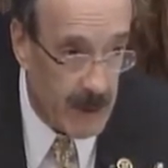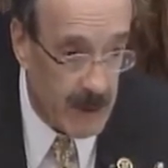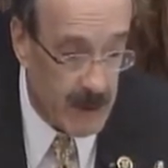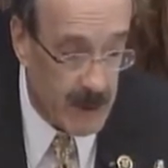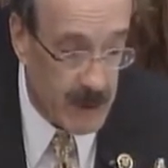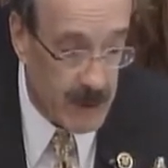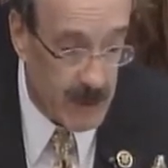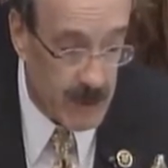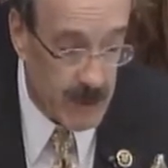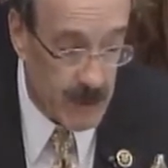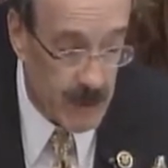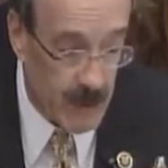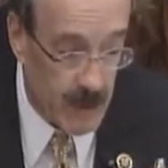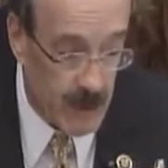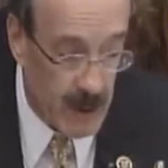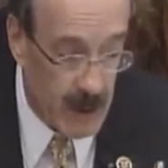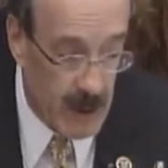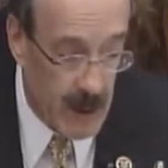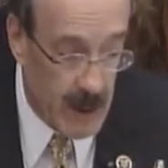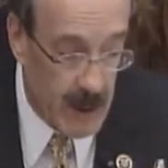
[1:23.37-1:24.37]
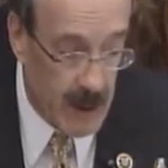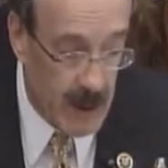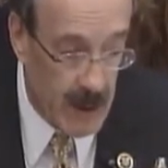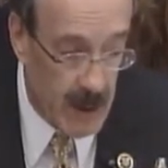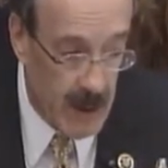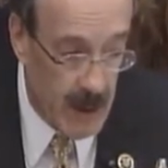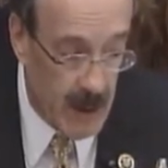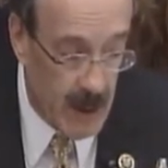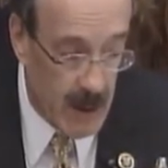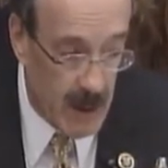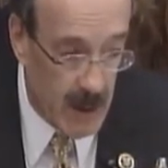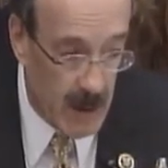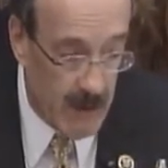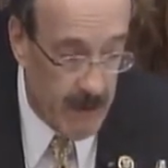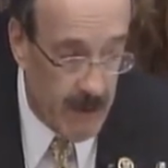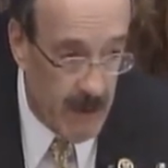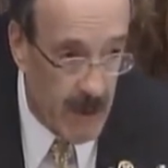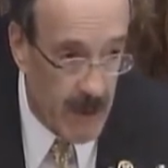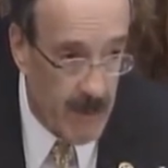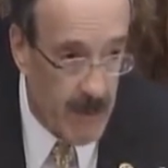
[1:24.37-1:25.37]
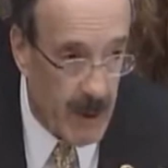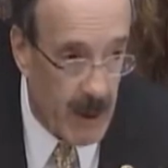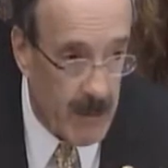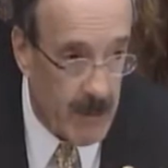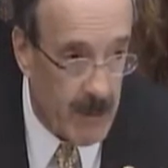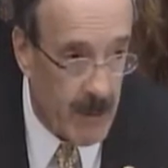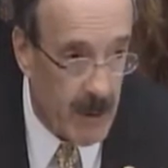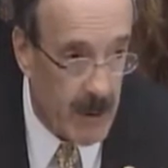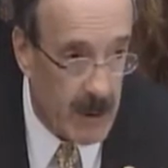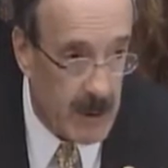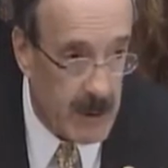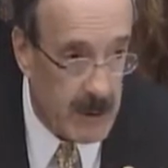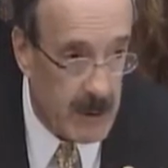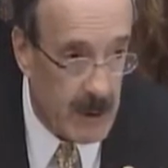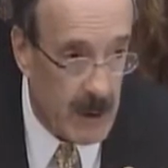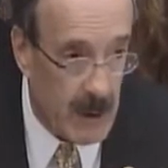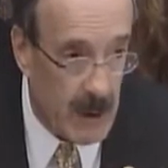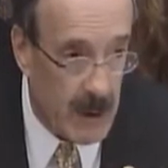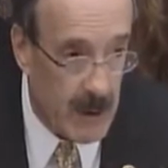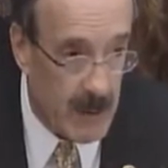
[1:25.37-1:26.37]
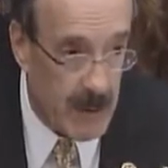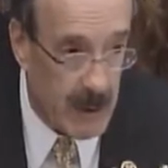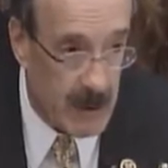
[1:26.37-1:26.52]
It's truly a very bipartisan letter